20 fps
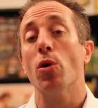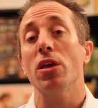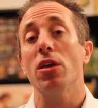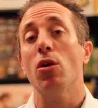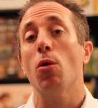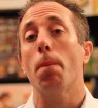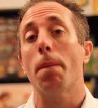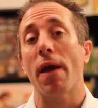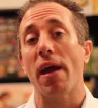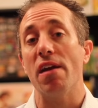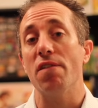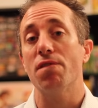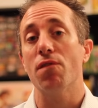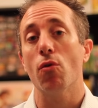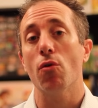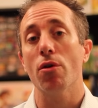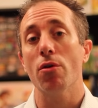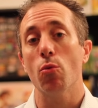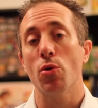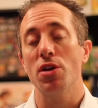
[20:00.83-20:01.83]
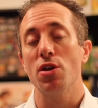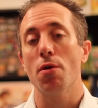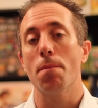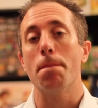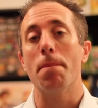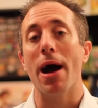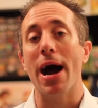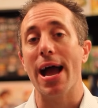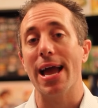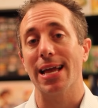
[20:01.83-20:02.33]
what you pay for when you're
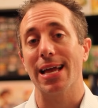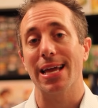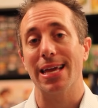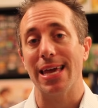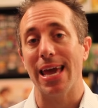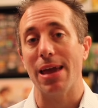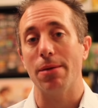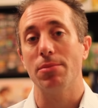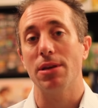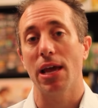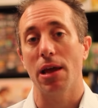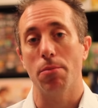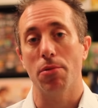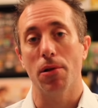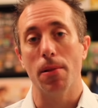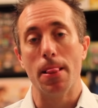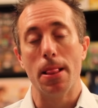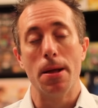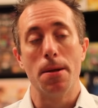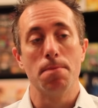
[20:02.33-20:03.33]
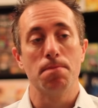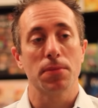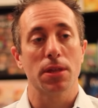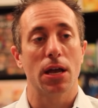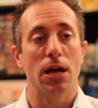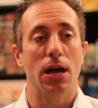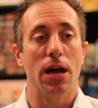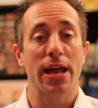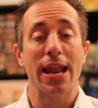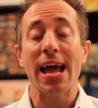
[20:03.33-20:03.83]
buying a game table.
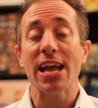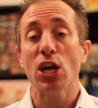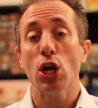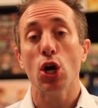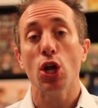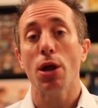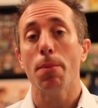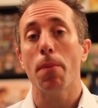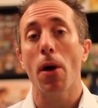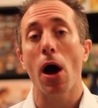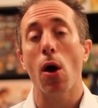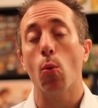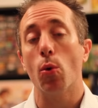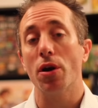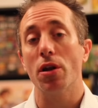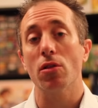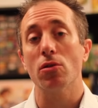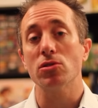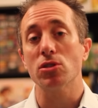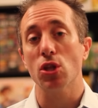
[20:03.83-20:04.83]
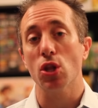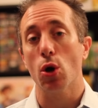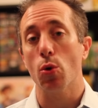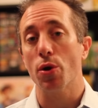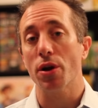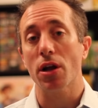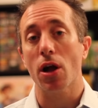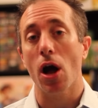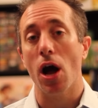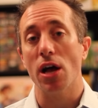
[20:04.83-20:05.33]
And I could have bought one of those
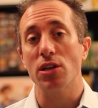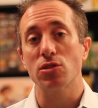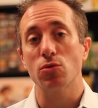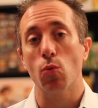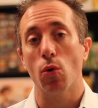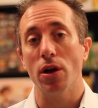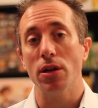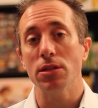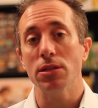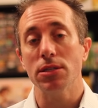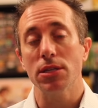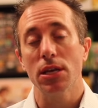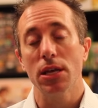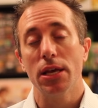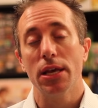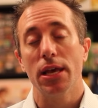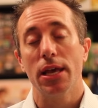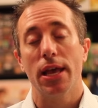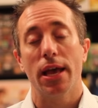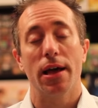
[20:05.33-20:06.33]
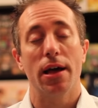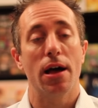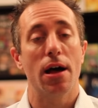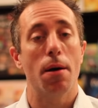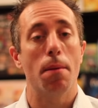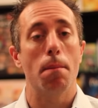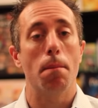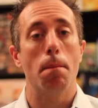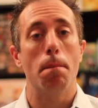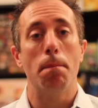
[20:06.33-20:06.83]
lower cost ones.
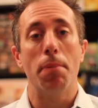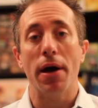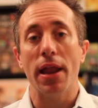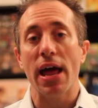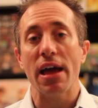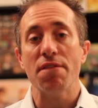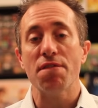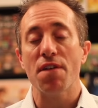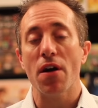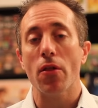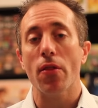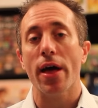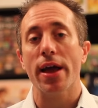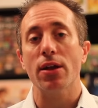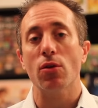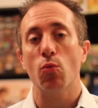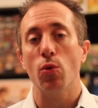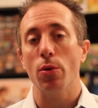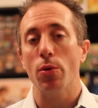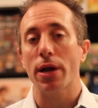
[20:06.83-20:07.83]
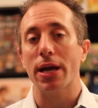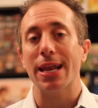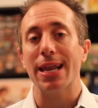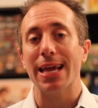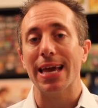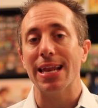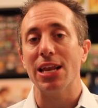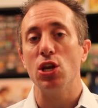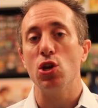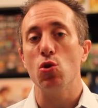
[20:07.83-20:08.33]
But I felt like we were
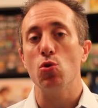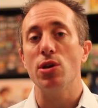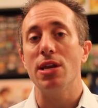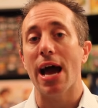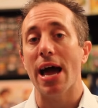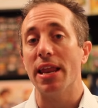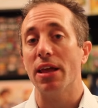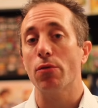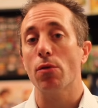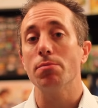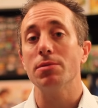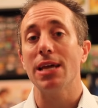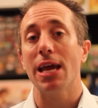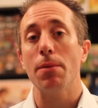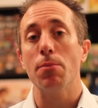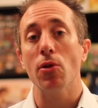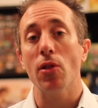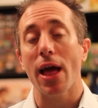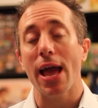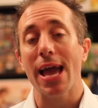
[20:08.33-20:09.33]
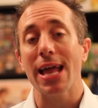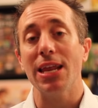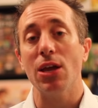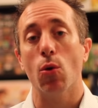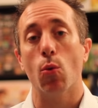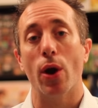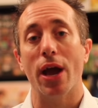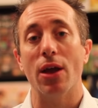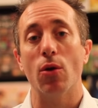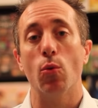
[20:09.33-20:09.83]
gonna get a new dining room table
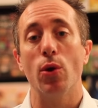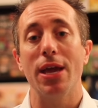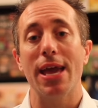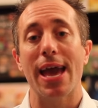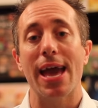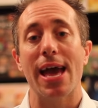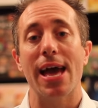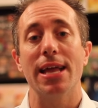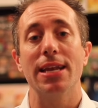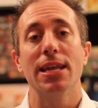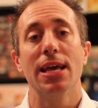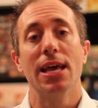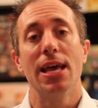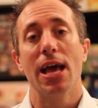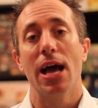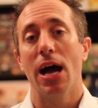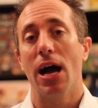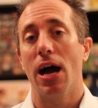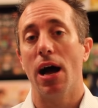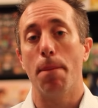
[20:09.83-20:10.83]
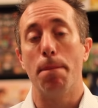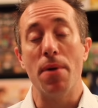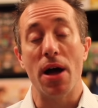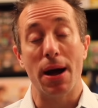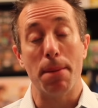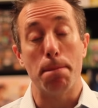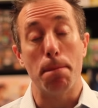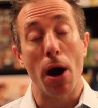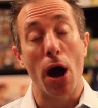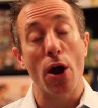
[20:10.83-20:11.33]
anyway. We had
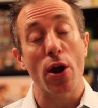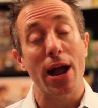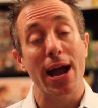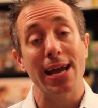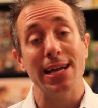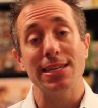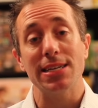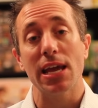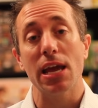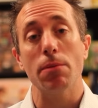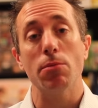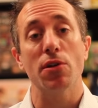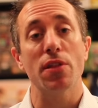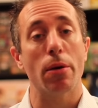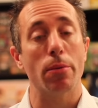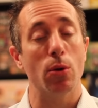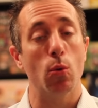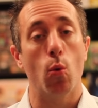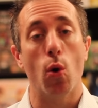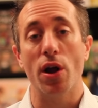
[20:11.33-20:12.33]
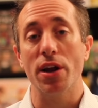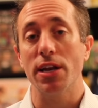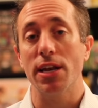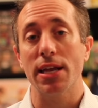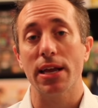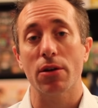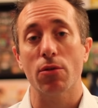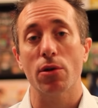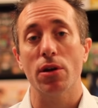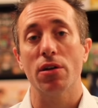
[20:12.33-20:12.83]
a bar height table that we wanted
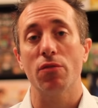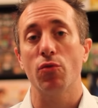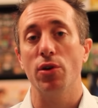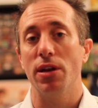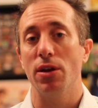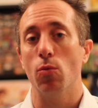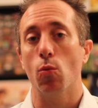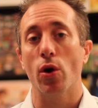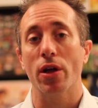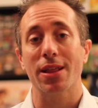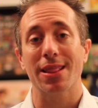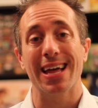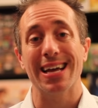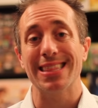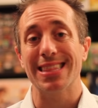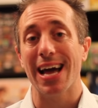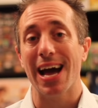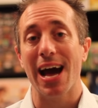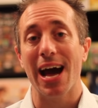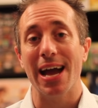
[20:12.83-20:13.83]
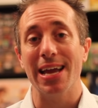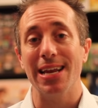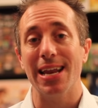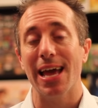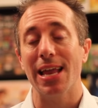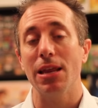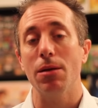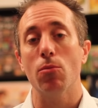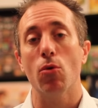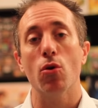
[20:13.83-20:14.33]
to get rid of. We didn't like the height
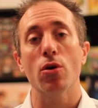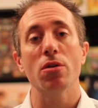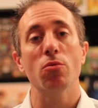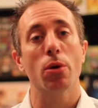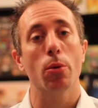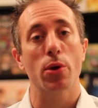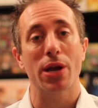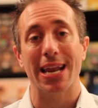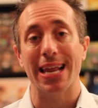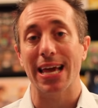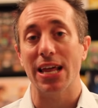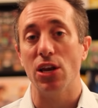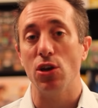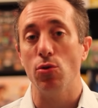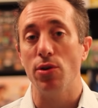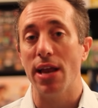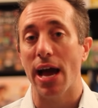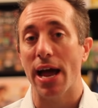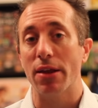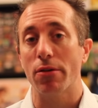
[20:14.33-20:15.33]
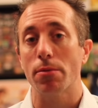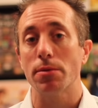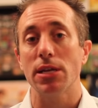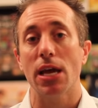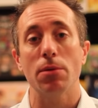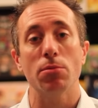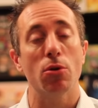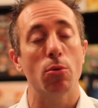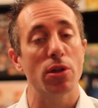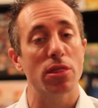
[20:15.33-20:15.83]
anymore. We were gonna get a new dining room
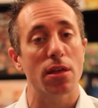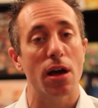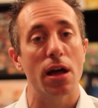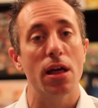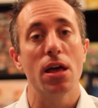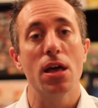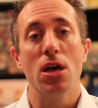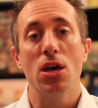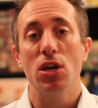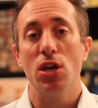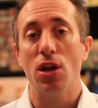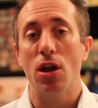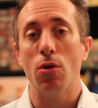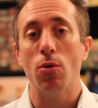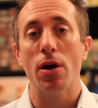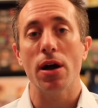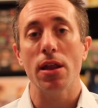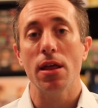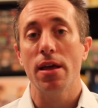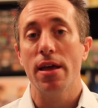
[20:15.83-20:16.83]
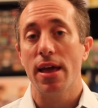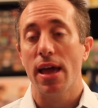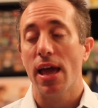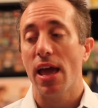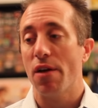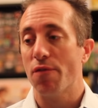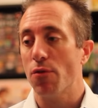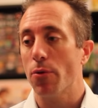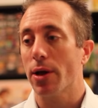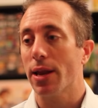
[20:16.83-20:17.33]
table, and we thought, you know what?
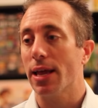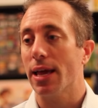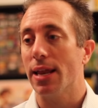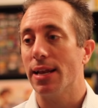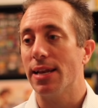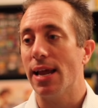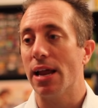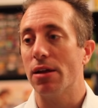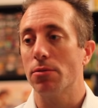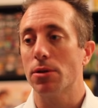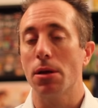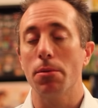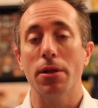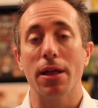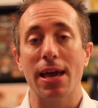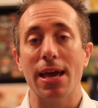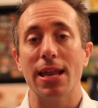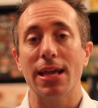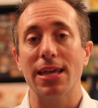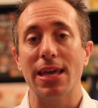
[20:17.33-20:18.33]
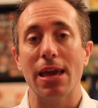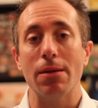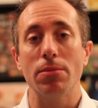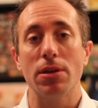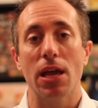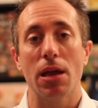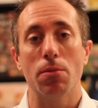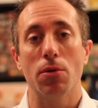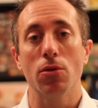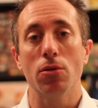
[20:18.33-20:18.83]
If we were gonna get a dining room table and a game
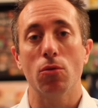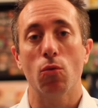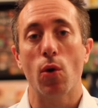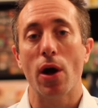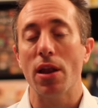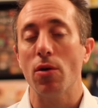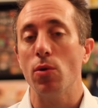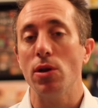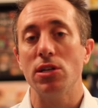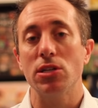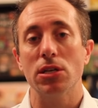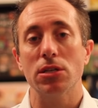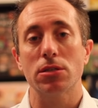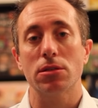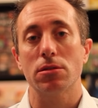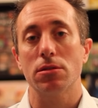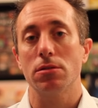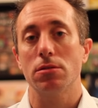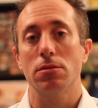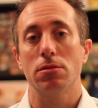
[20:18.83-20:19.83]
table, why don't we just